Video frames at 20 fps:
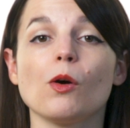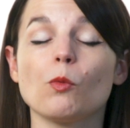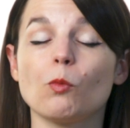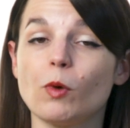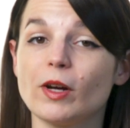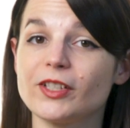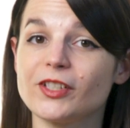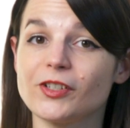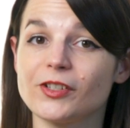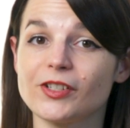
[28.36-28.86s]

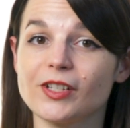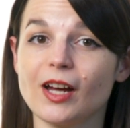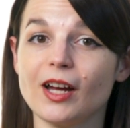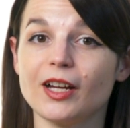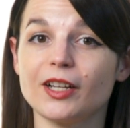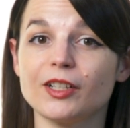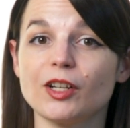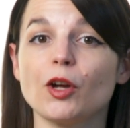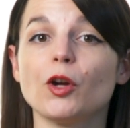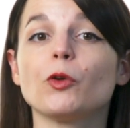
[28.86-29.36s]
Once you're
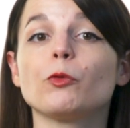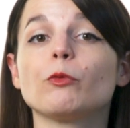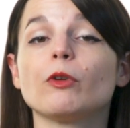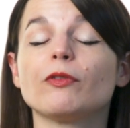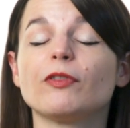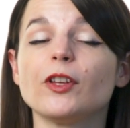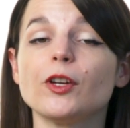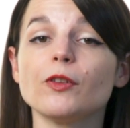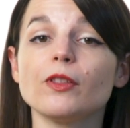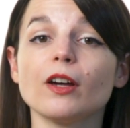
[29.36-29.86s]
done,
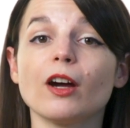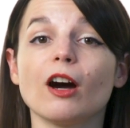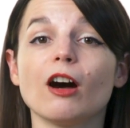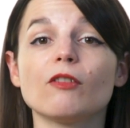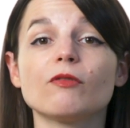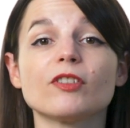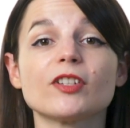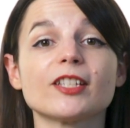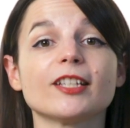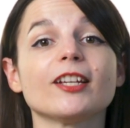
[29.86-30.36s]
review the
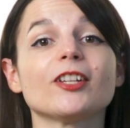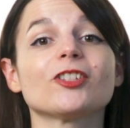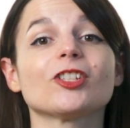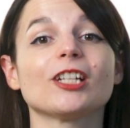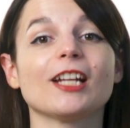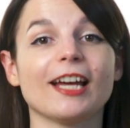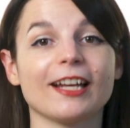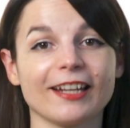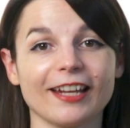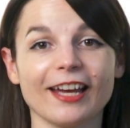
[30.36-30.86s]

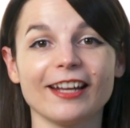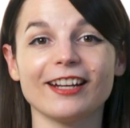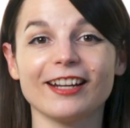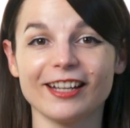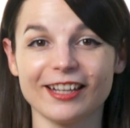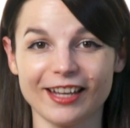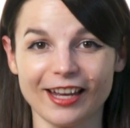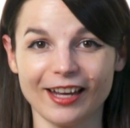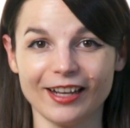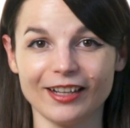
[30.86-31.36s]
conversation again and
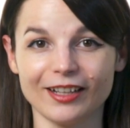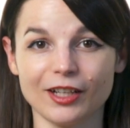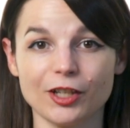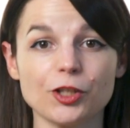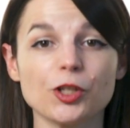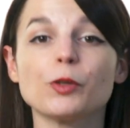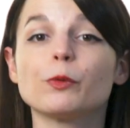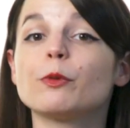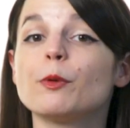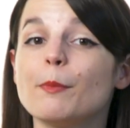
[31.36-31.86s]
again
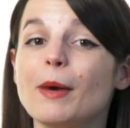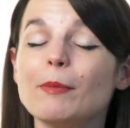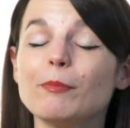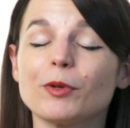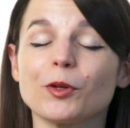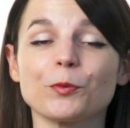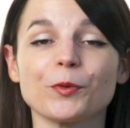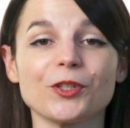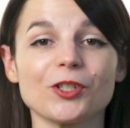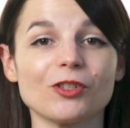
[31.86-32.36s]
to
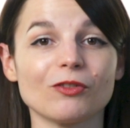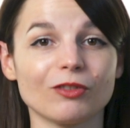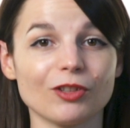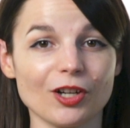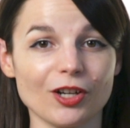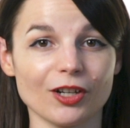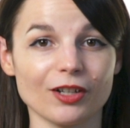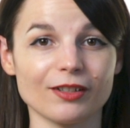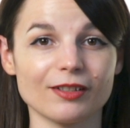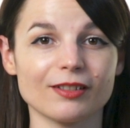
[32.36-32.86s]
remember what you've
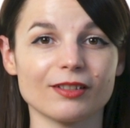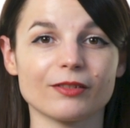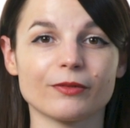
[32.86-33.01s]
learned.